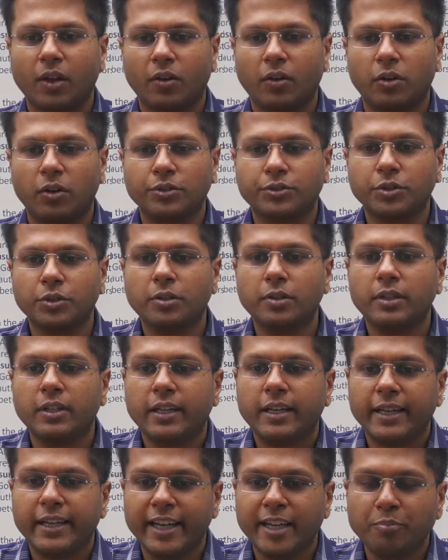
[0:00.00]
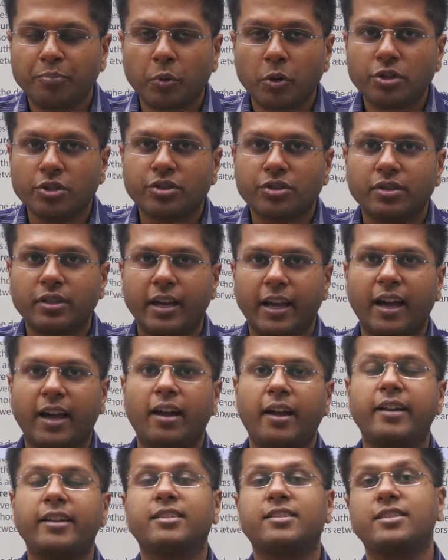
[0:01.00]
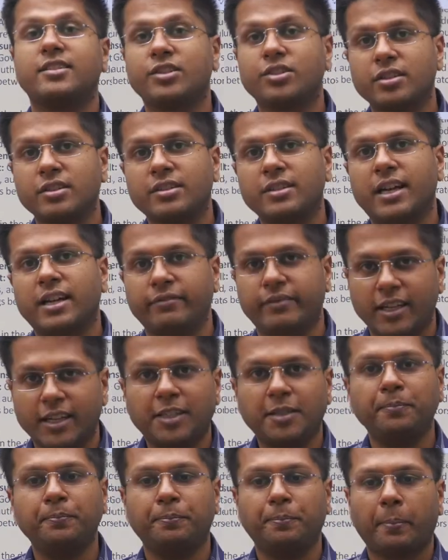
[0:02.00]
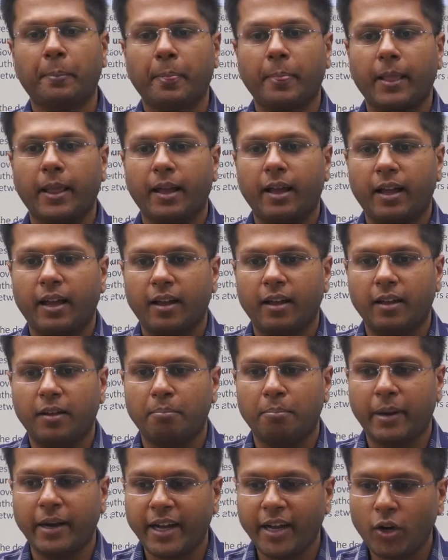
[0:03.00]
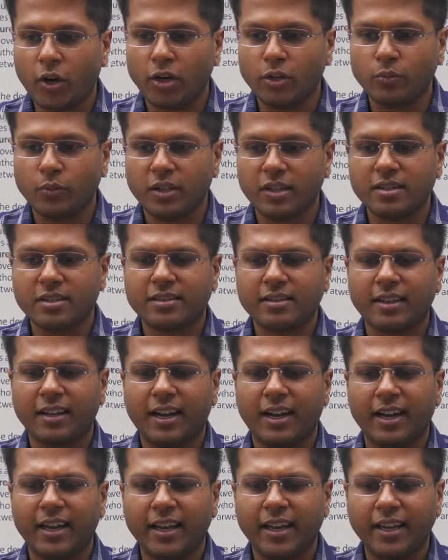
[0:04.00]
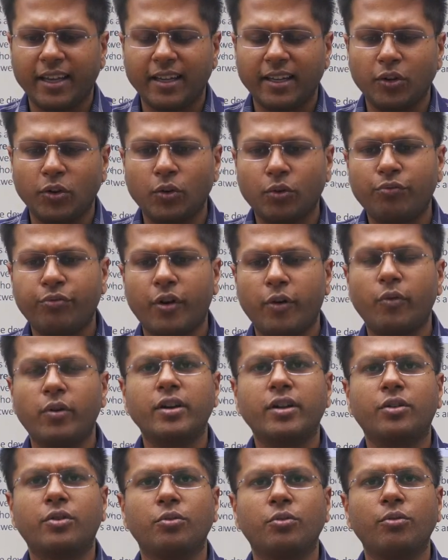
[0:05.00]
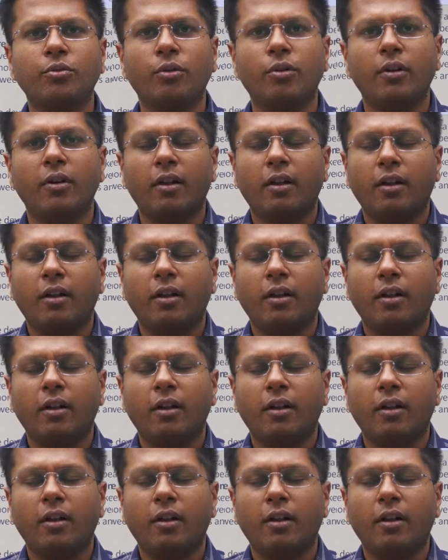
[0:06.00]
Also, inputs and suggestions are welcome. Uh, Monday onwards, I look forward to